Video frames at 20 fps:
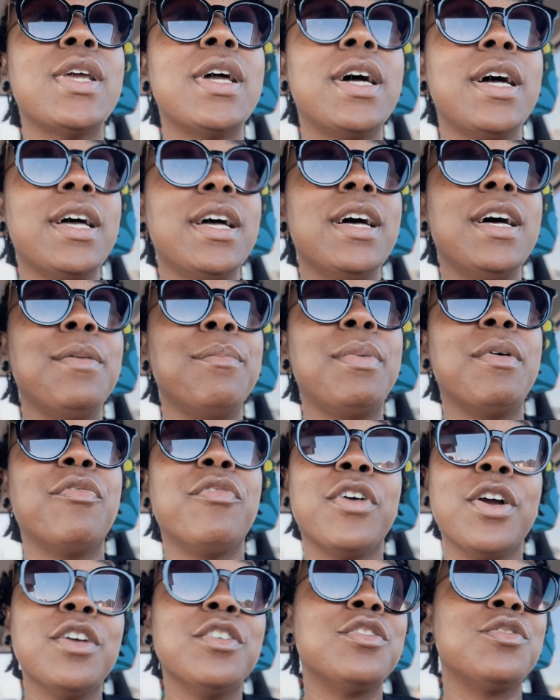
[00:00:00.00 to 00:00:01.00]
But
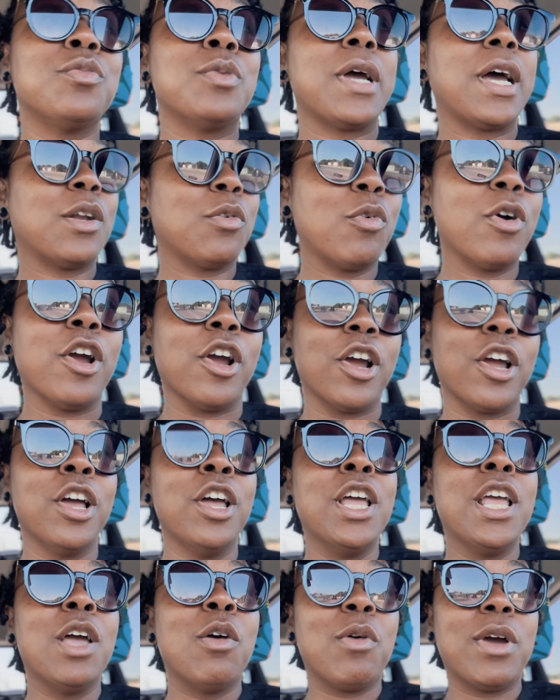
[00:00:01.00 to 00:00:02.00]
first, we got to work.
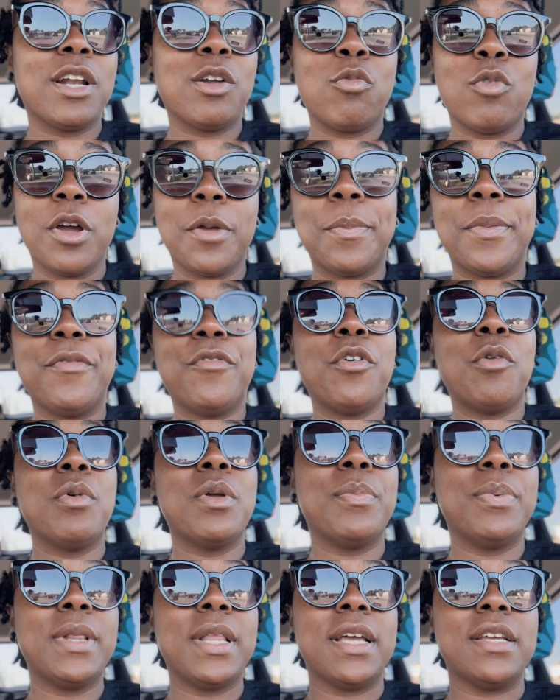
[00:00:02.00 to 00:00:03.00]
We got to work before we
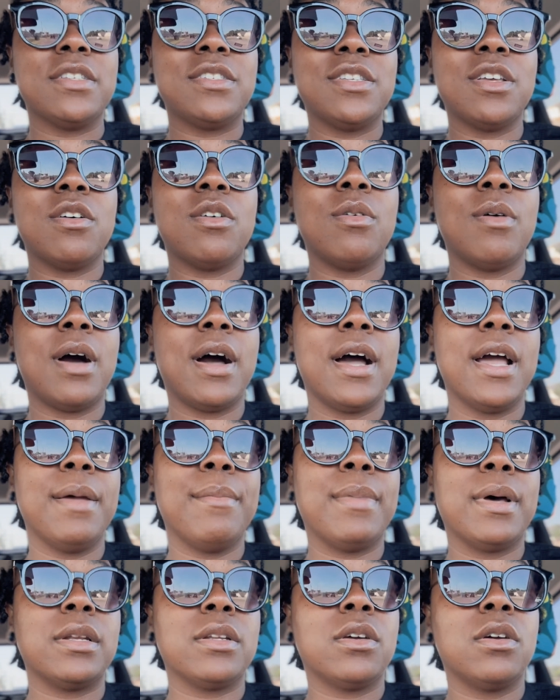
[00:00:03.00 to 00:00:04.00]
play. So I am
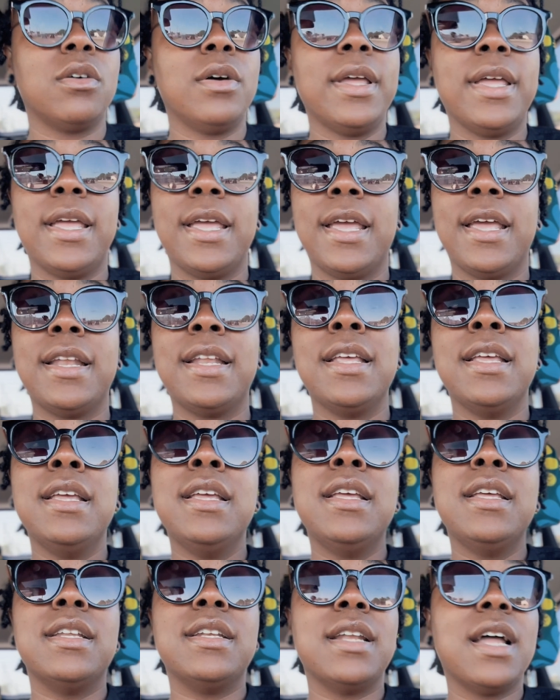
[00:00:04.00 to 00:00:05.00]
about to go ahead,
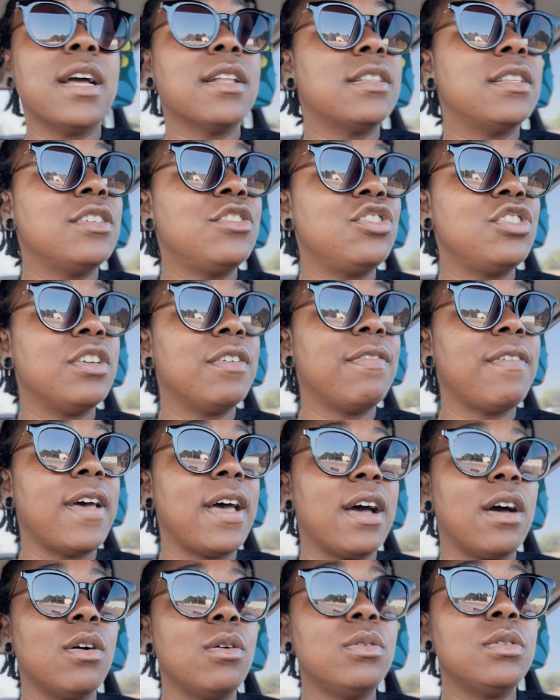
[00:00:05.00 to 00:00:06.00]
knock this shift
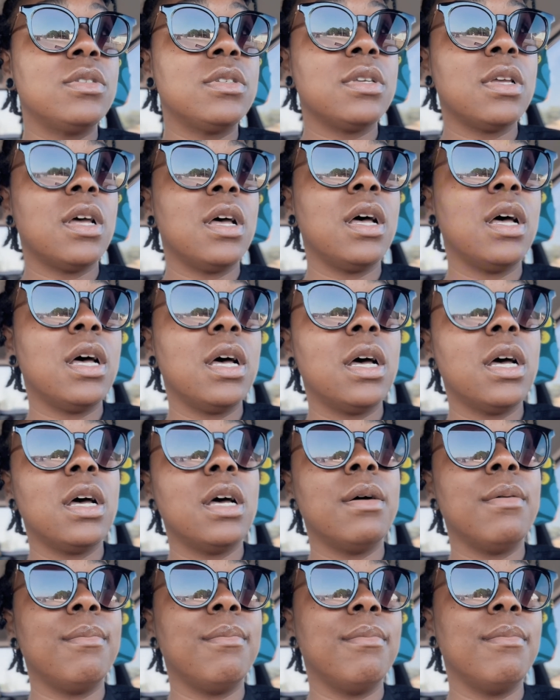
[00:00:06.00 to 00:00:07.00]
out,
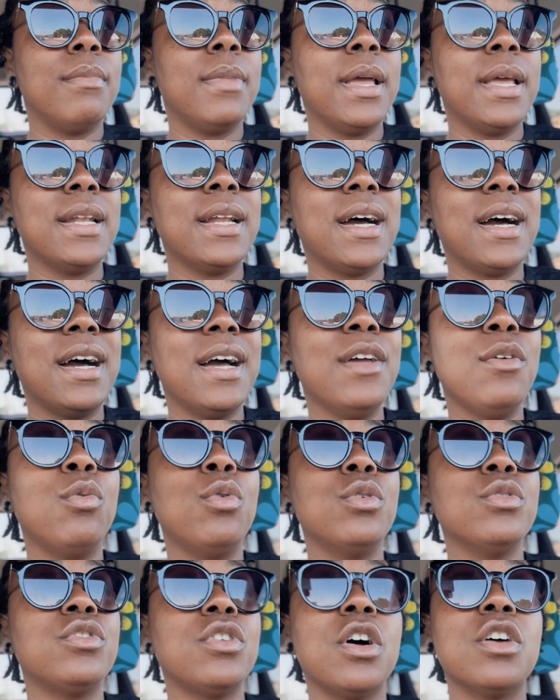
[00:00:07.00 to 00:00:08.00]
and I
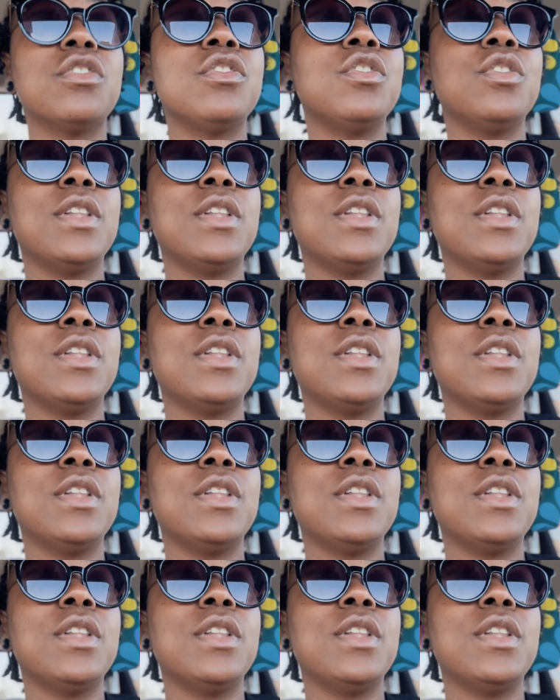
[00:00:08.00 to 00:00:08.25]
will talk to you